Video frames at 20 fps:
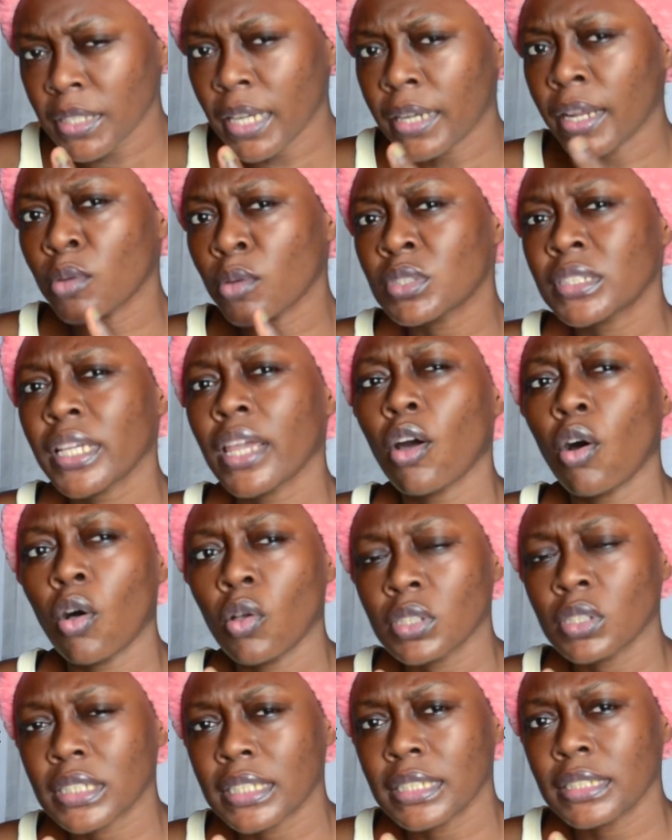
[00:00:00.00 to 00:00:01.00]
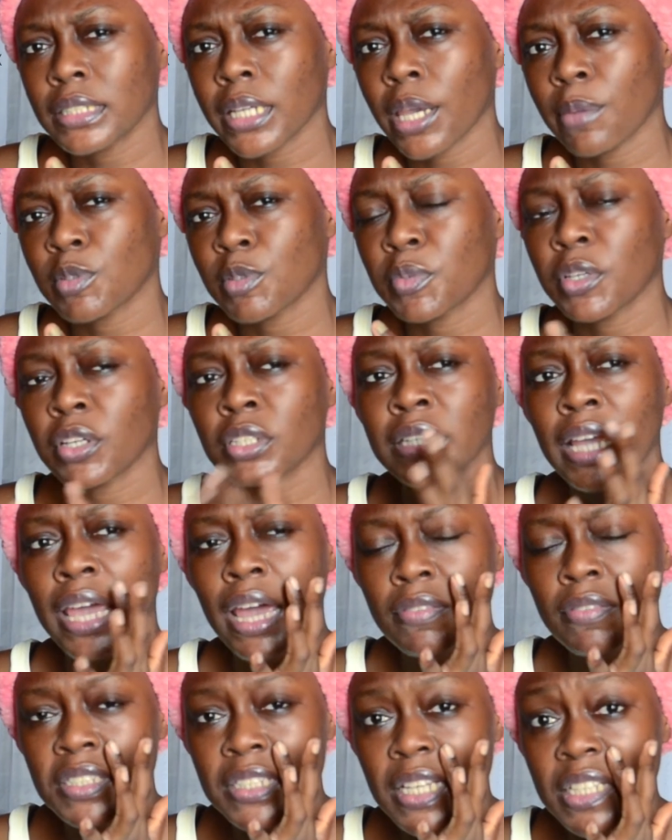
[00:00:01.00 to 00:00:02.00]
And I will say all skin types because I
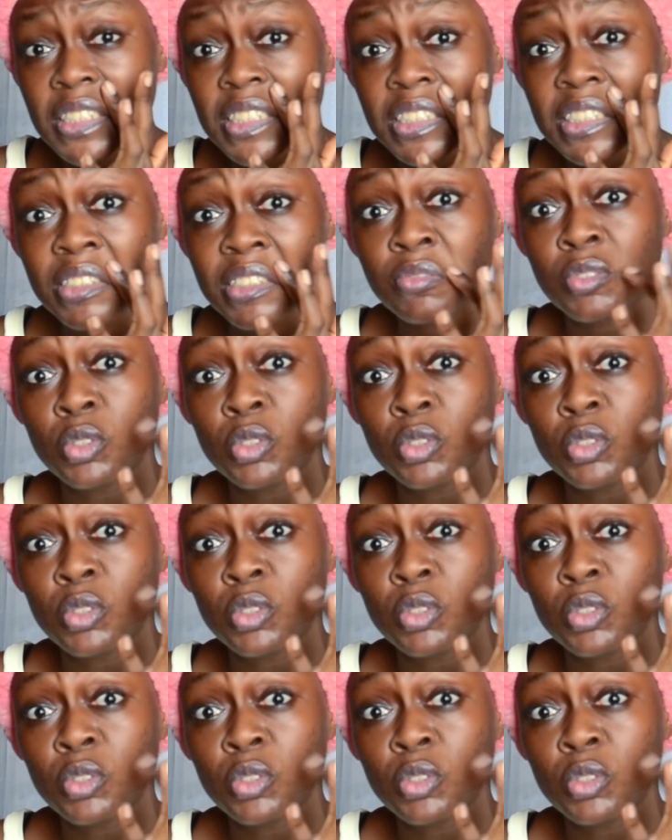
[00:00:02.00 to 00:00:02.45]
have sensitive